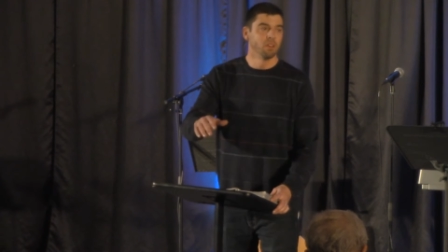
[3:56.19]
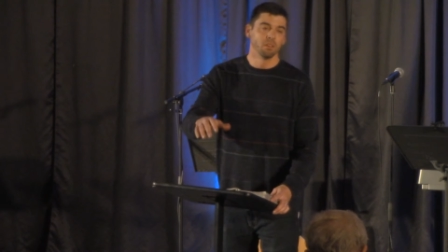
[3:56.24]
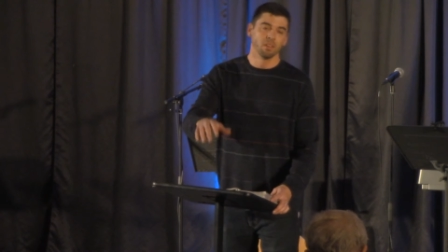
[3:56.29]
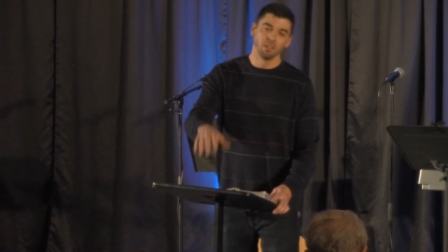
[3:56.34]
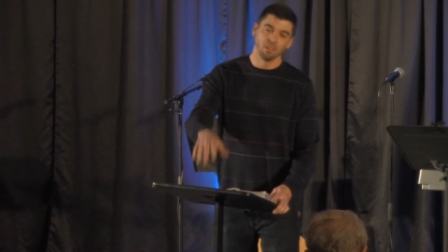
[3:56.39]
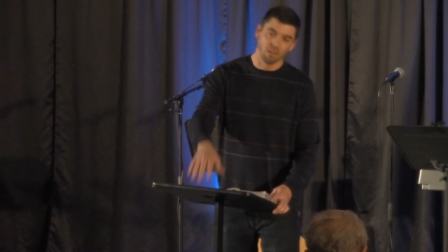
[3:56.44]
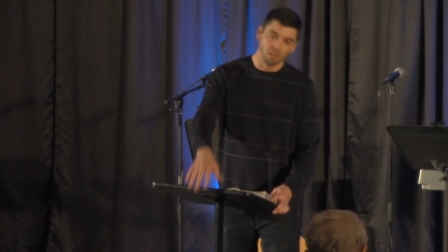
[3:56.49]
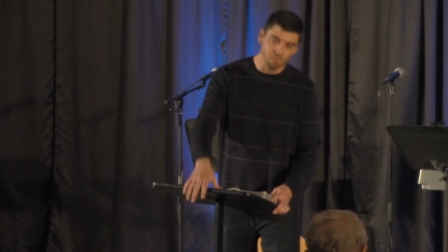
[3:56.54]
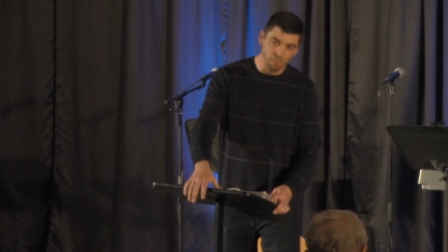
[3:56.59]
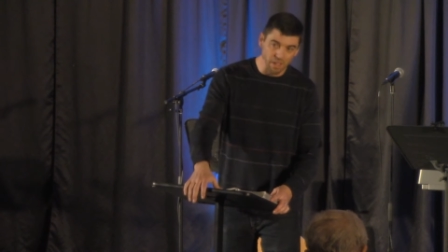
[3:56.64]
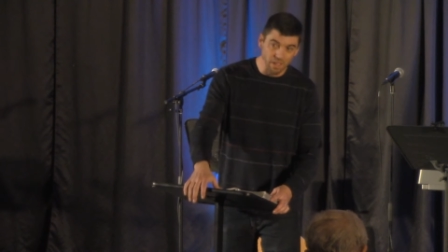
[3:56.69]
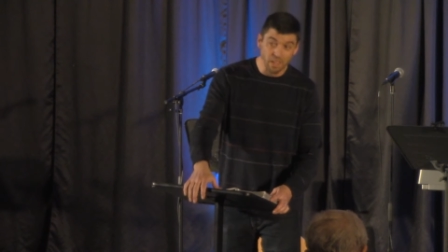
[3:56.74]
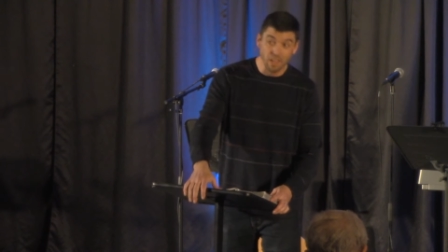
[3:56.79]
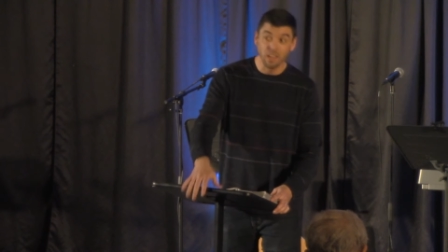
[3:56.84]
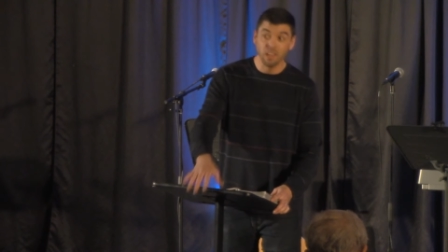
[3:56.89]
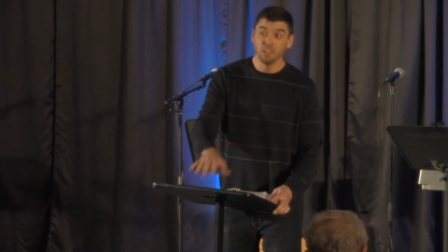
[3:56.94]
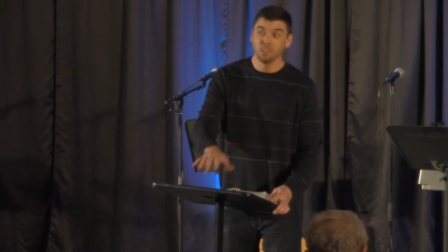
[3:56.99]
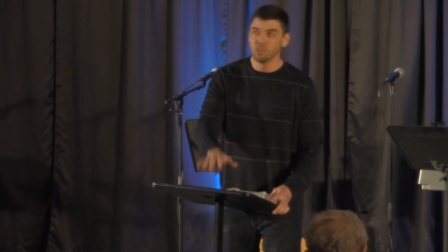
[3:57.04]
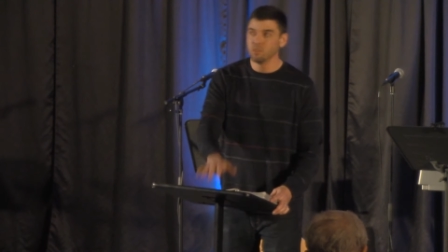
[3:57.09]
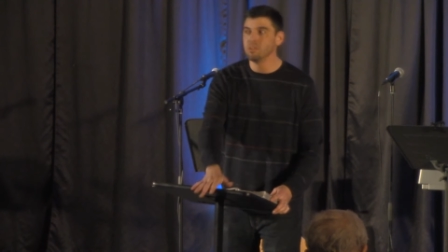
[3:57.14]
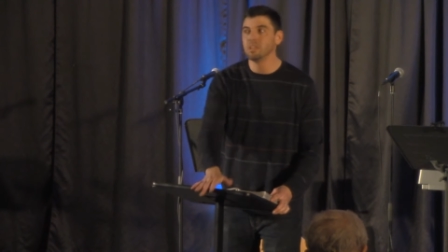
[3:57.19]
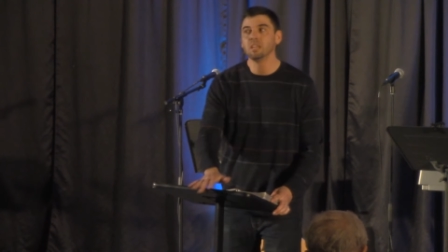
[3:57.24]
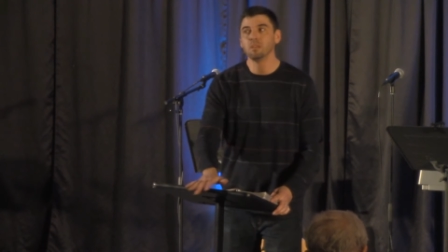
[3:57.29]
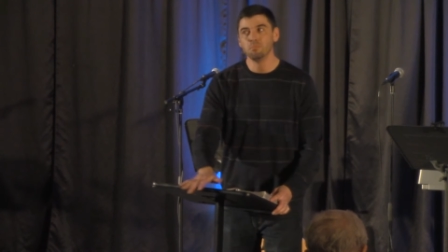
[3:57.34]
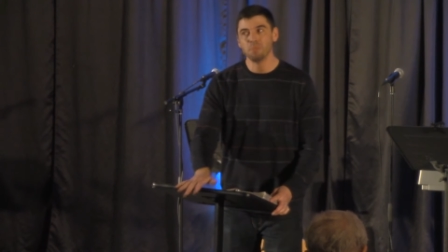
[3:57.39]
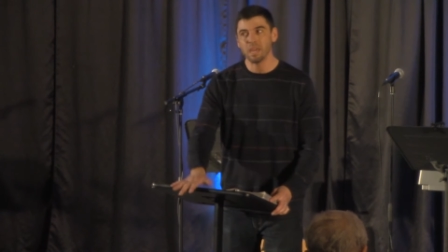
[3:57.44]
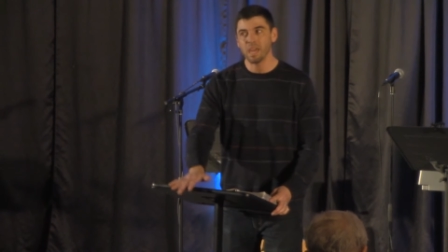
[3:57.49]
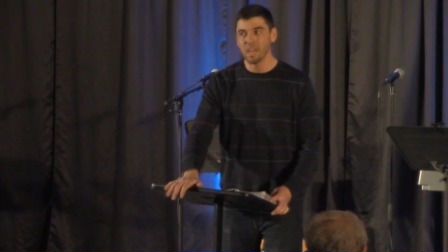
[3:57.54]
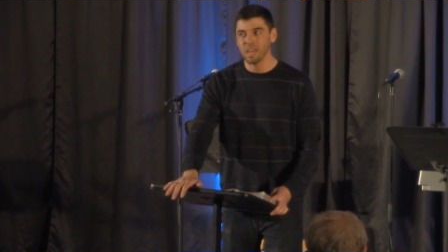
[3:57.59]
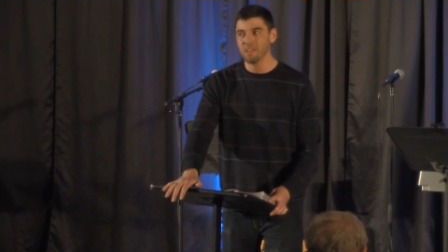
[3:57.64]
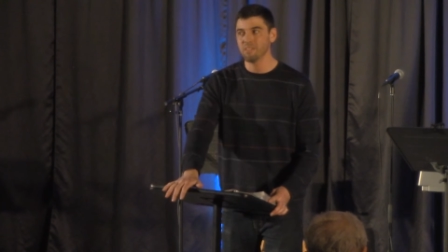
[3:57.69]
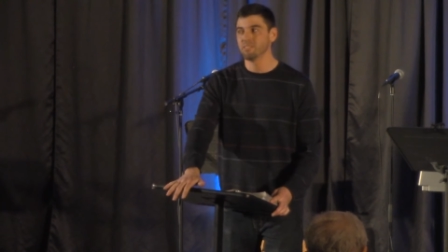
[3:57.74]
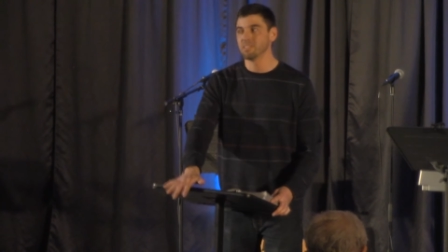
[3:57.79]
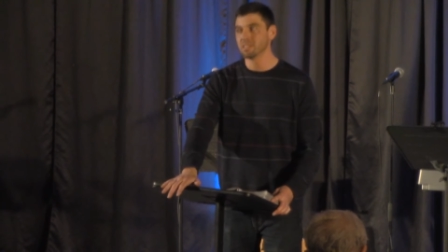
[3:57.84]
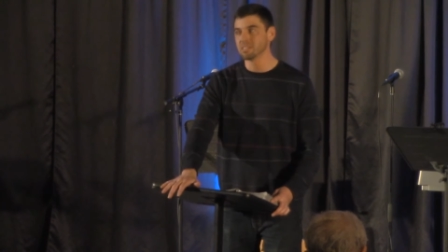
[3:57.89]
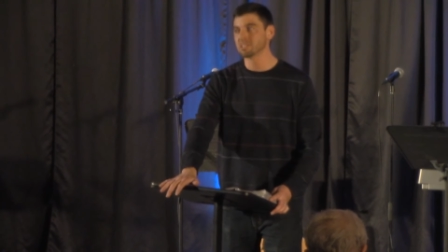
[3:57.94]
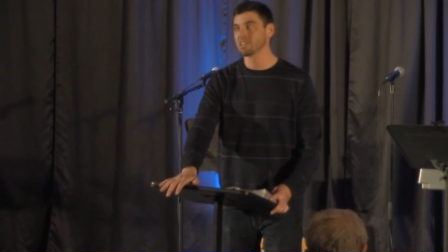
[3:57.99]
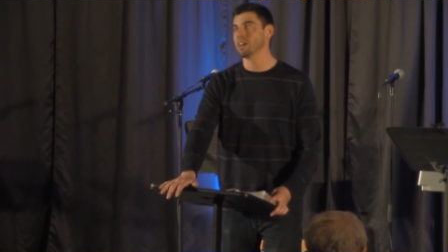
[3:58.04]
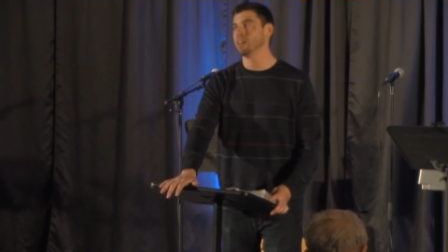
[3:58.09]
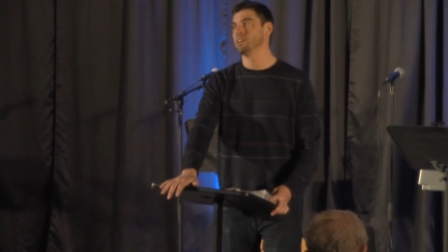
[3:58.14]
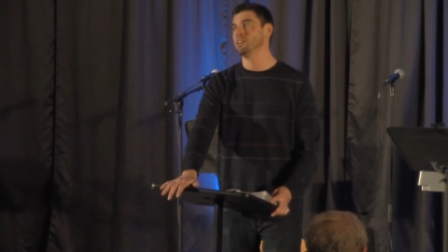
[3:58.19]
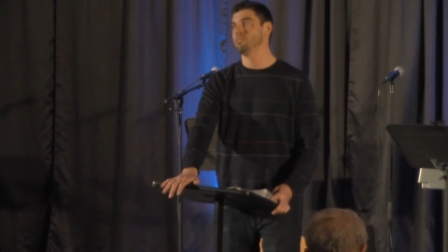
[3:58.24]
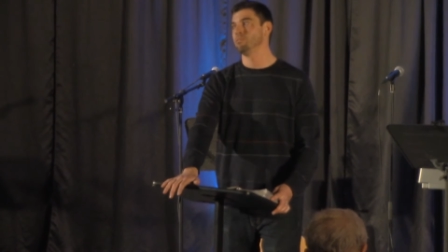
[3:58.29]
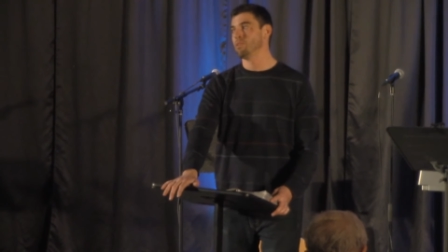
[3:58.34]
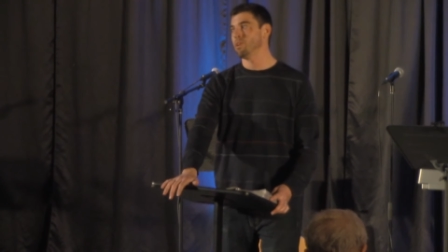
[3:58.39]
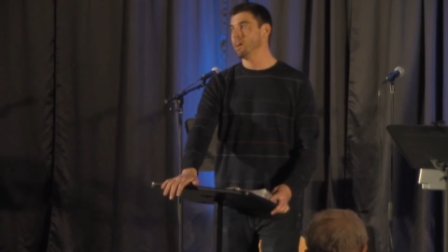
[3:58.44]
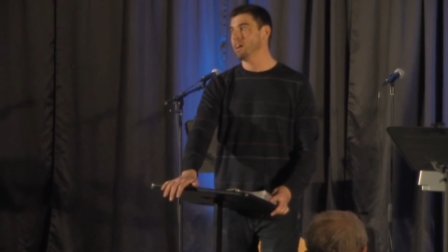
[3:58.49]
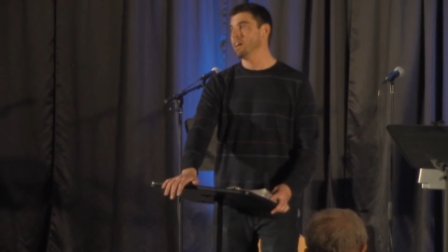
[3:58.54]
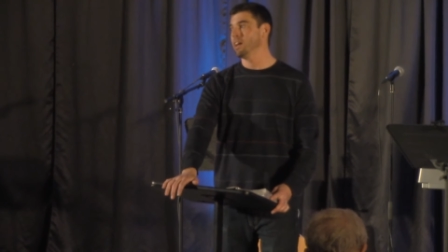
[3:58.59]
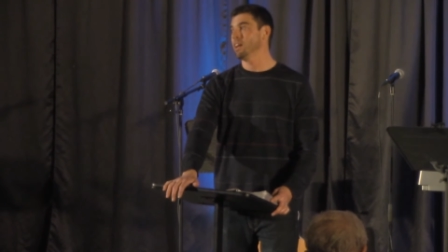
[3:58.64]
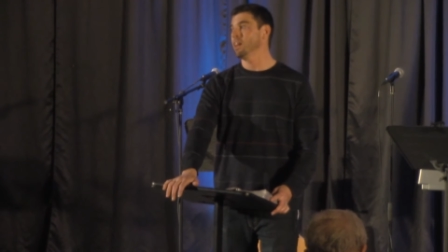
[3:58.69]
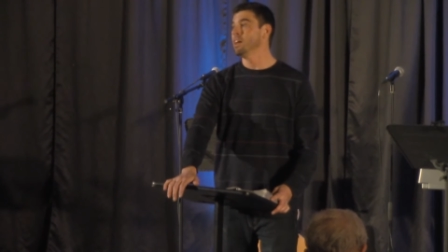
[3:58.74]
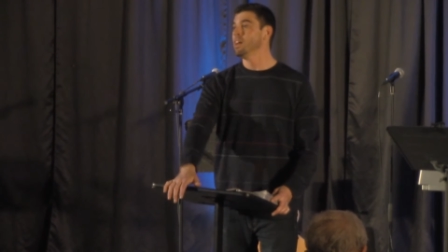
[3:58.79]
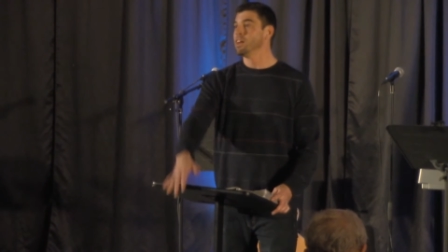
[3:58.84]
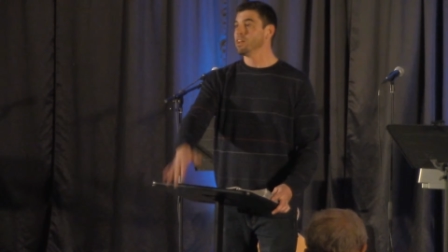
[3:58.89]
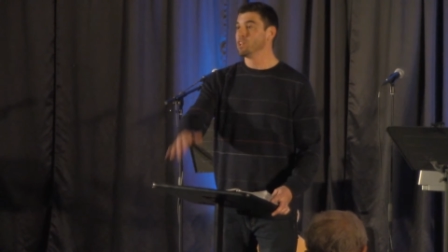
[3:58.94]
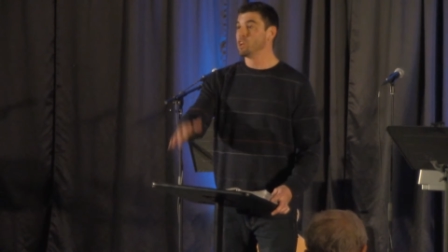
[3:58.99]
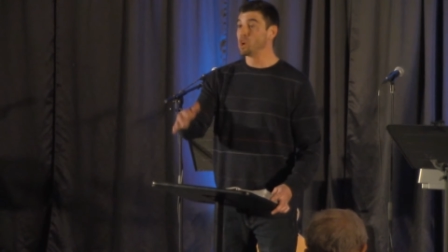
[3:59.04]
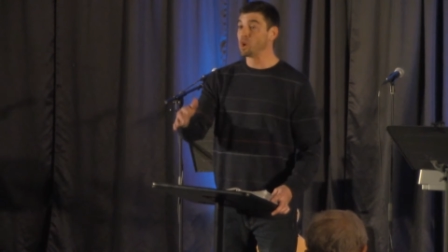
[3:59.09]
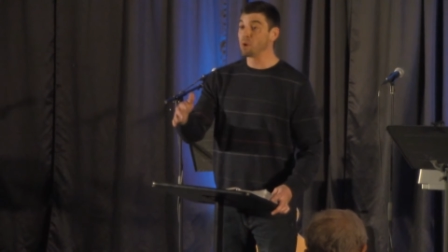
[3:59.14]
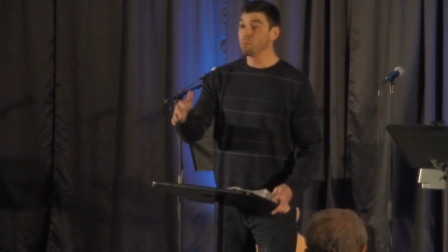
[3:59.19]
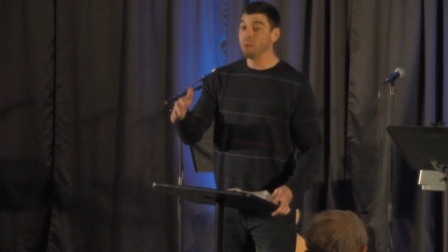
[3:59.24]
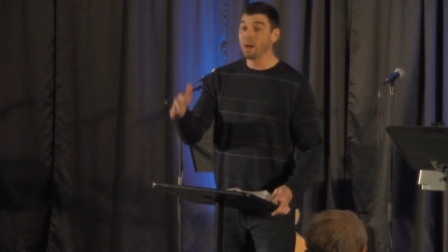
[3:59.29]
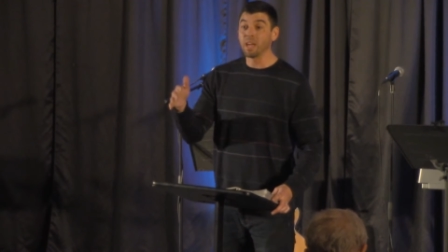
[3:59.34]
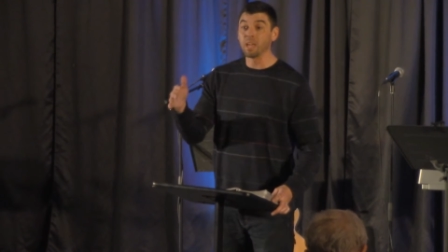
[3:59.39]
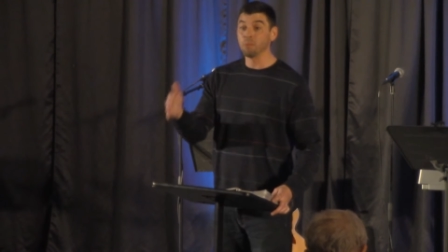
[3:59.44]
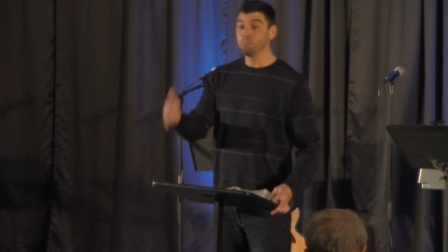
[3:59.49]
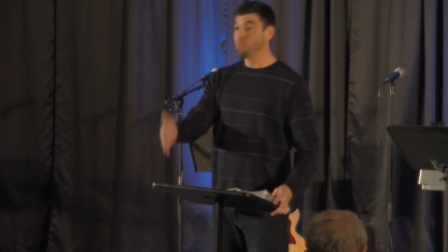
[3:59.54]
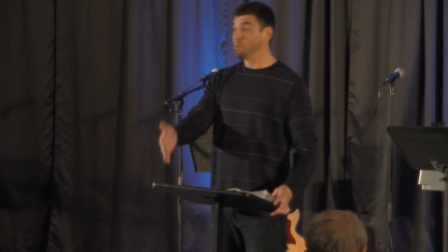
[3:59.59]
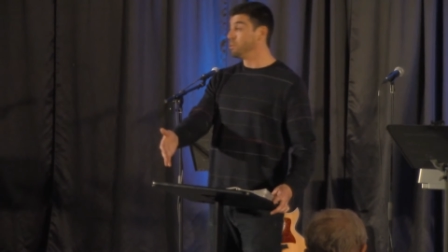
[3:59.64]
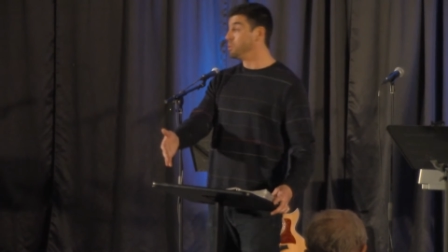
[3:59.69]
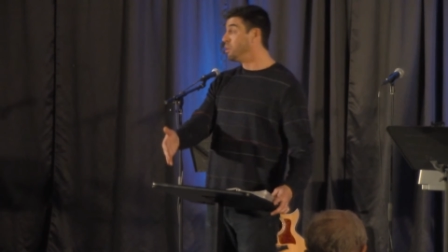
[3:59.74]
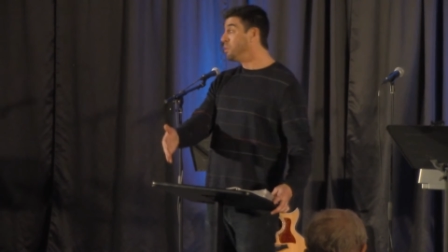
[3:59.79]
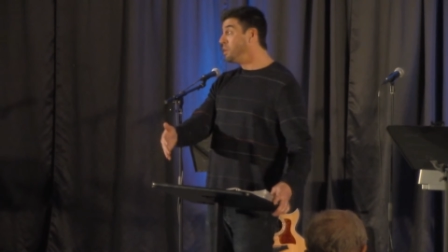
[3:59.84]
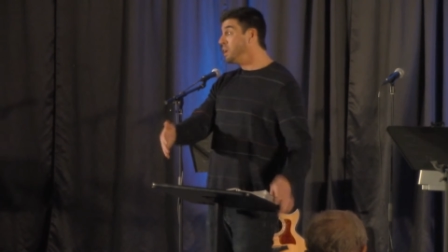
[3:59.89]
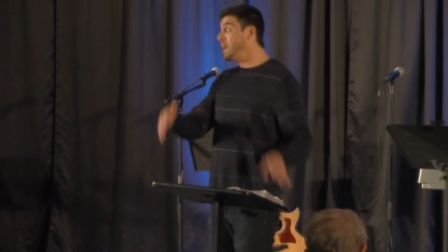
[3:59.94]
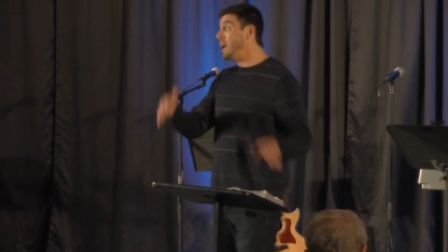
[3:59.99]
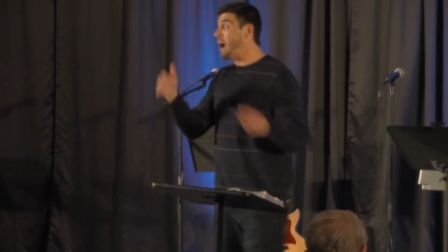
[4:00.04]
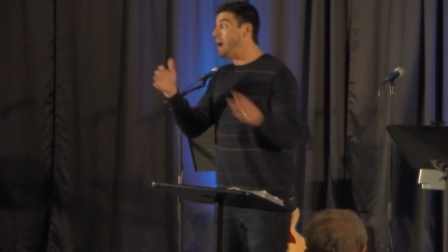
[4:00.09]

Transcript: You're my kid. You need to behave this kind of way. You're my employee.